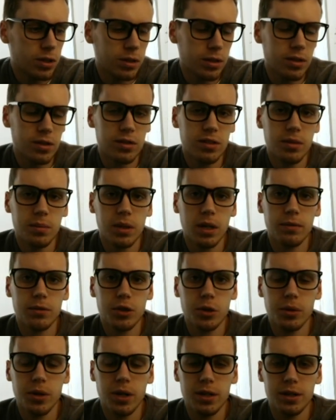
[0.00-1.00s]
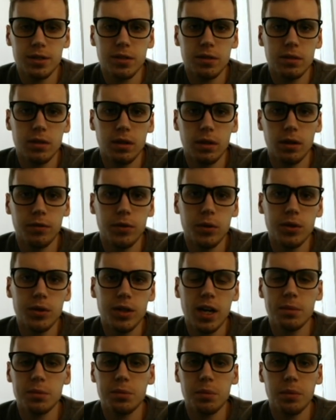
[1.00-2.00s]
And this is something I've showcased a few
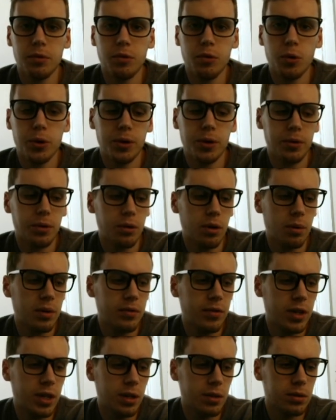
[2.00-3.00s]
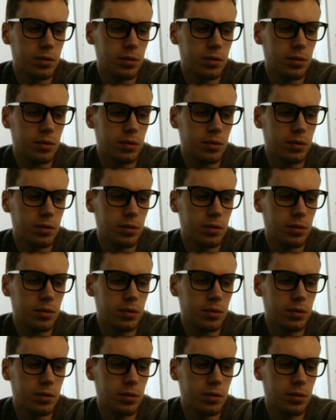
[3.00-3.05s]
times before throughout my videos.